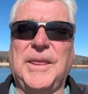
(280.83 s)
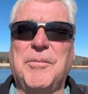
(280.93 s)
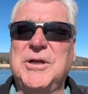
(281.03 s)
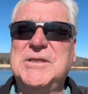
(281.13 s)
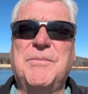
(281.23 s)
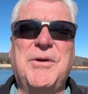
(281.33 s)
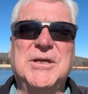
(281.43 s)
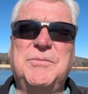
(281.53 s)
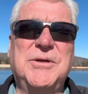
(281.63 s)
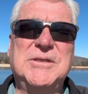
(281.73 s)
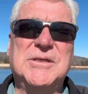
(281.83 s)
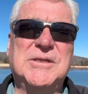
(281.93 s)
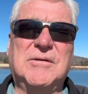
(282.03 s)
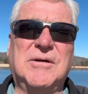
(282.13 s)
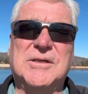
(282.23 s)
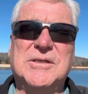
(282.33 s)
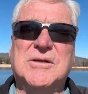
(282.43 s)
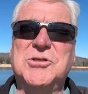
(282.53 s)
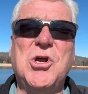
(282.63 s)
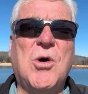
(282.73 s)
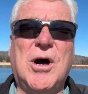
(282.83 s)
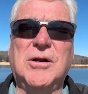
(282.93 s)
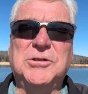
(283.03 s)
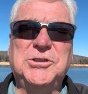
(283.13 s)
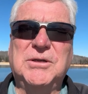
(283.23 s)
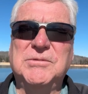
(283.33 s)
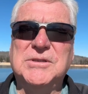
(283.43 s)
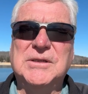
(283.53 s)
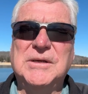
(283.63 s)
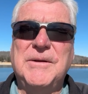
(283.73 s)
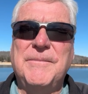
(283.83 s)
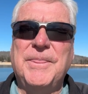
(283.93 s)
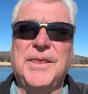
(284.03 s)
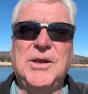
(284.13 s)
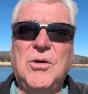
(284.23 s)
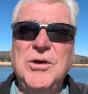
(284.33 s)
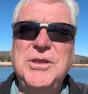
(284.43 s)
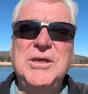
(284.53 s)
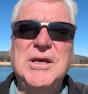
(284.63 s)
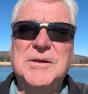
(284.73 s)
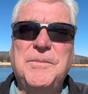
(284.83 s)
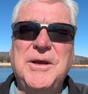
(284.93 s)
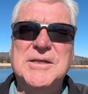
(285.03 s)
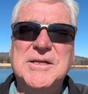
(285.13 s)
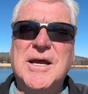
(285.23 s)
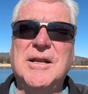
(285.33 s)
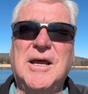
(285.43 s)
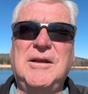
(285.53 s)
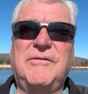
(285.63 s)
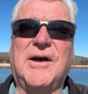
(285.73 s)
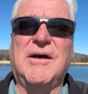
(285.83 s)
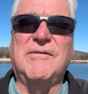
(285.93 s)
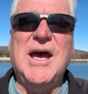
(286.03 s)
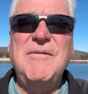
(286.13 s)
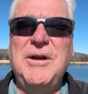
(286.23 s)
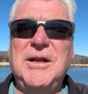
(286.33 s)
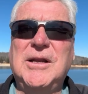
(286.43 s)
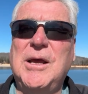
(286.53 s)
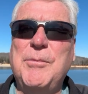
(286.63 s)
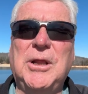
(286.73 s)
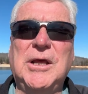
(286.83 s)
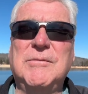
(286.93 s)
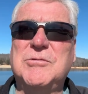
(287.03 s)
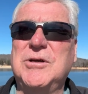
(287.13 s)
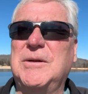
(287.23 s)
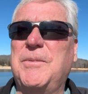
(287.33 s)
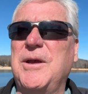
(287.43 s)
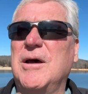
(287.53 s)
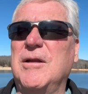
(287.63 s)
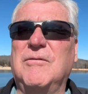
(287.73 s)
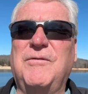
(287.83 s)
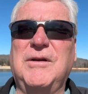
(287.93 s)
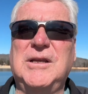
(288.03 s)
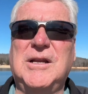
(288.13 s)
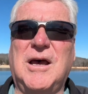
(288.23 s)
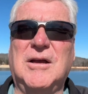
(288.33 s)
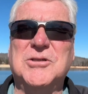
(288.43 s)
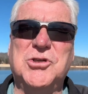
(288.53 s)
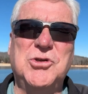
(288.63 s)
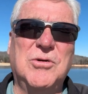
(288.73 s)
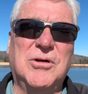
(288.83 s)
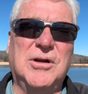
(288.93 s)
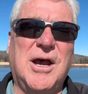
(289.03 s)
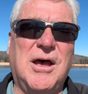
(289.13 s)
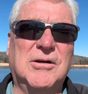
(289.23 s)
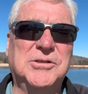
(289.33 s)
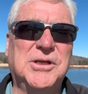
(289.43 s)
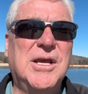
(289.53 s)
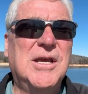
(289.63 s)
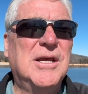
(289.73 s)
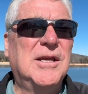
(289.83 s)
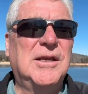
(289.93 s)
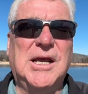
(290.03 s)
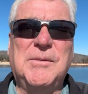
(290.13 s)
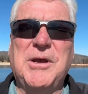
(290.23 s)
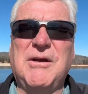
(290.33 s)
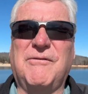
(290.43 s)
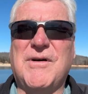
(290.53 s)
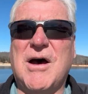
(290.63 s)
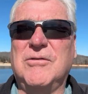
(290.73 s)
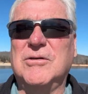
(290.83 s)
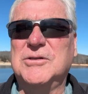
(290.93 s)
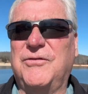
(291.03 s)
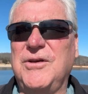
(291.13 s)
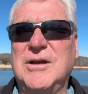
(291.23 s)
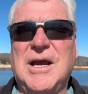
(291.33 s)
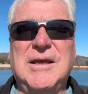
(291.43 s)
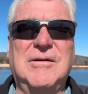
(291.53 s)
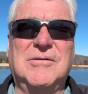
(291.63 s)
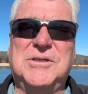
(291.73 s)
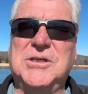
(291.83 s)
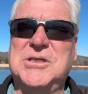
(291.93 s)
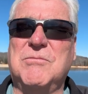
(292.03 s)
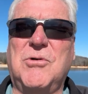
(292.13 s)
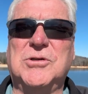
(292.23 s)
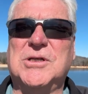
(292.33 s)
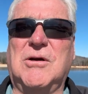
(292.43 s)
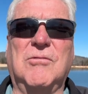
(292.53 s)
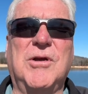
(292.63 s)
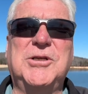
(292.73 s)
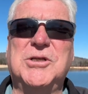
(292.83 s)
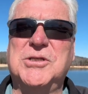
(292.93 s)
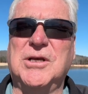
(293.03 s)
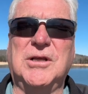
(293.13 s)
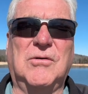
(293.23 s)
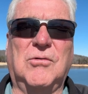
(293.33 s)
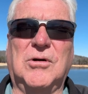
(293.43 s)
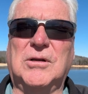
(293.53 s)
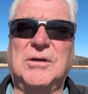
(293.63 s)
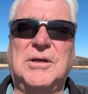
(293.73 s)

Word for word: But it's the best business there is. There's no auto ships. The only thing you have to pay is nine ninety-five. Now, I've been in the M L Ms where you had to pay one hundred fifty dollars, two hundred dollars. You had to pay a founder's fee. It was just the most outrageous thing in the world.